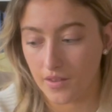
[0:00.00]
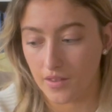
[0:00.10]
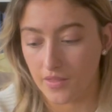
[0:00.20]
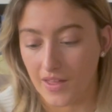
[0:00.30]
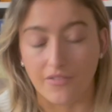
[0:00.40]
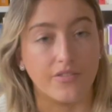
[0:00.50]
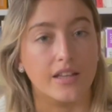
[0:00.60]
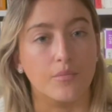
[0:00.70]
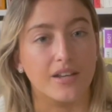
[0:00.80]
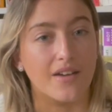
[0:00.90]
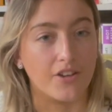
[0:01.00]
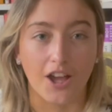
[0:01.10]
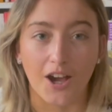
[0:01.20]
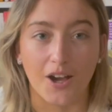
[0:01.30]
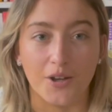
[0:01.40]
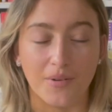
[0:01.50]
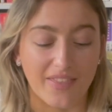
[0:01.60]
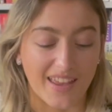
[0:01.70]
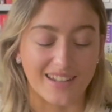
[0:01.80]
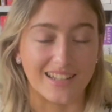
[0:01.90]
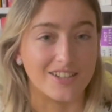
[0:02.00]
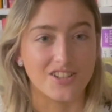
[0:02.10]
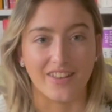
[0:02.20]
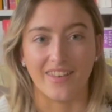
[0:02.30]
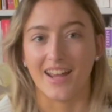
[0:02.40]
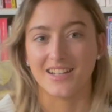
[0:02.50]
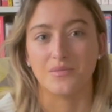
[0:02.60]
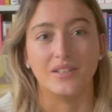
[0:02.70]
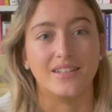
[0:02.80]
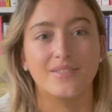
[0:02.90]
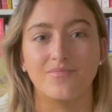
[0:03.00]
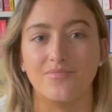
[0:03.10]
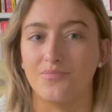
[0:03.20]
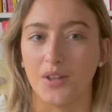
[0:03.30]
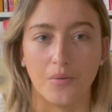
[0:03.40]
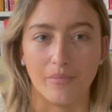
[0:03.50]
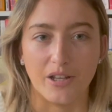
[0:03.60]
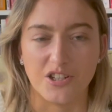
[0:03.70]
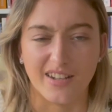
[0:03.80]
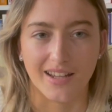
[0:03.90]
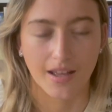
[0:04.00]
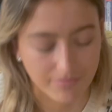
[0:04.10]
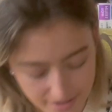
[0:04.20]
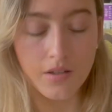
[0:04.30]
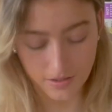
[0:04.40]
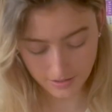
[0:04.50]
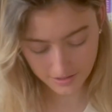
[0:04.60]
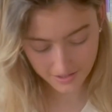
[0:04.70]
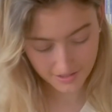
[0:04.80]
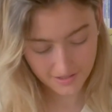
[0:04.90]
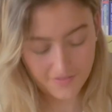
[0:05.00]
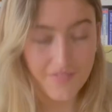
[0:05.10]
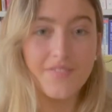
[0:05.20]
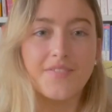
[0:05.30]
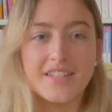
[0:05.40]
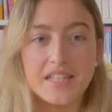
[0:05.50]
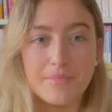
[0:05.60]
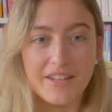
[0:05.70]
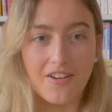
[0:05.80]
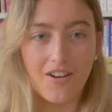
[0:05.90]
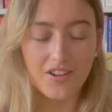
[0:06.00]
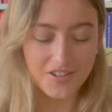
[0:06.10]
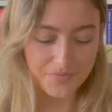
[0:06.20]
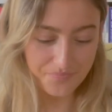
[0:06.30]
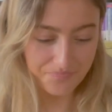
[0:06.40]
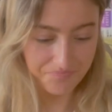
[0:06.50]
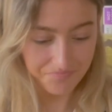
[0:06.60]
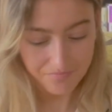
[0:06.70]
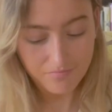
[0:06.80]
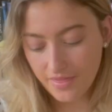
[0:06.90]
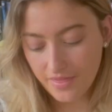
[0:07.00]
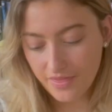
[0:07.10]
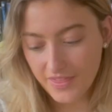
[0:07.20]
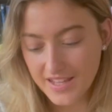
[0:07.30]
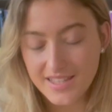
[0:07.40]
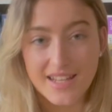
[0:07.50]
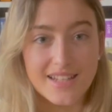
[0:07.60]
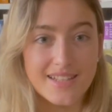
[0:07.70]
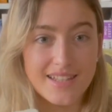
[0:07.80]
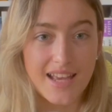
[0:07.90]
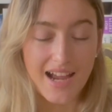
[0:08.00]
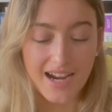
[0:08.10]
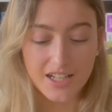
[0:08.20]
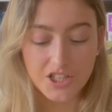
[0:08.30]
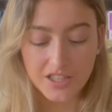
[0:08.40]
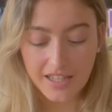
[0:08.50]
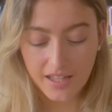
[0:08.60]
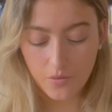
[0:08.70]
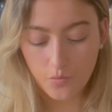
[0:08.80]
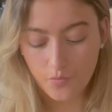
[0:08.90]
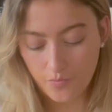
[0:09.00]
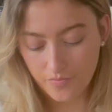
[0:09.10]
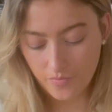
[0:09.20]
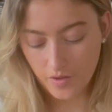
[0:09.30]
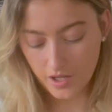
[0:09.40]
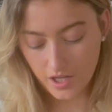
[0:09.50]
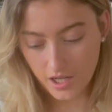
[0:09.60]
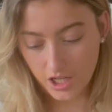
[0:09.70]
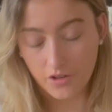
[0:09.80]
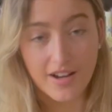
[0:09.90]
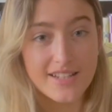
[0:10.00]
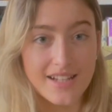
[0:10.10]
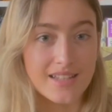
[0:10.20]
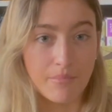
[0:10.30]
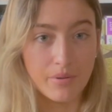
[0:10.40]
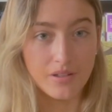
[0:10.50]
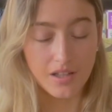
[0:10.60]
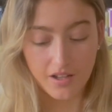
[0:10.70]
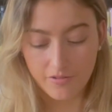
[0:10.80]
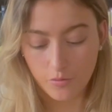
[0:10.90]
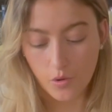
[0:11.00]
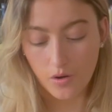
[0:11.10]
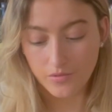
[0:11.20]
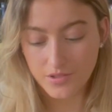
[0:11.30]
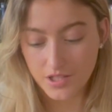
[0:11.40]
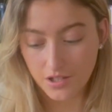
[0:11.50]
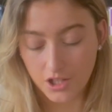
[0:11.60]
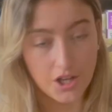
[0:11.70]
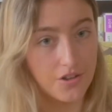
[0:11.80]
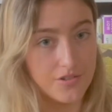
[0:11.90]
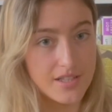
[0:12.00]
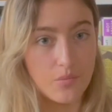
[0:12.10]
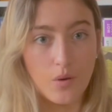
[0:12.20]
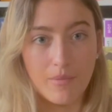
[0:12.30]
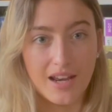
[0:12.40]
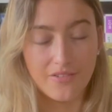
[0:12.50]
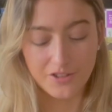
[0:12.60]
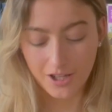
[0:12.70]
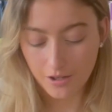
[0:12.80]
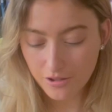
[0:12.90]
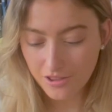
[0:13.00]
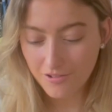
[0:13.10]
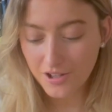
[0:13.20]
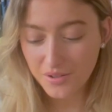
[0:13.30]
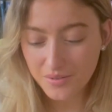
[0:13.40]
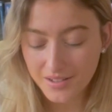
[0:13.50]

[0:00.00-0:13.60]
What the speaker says: that feeling would never go, and then literally the next week, no one mentioned it again. So this is a bit dark. This is actually a great example of what girls and women have to go through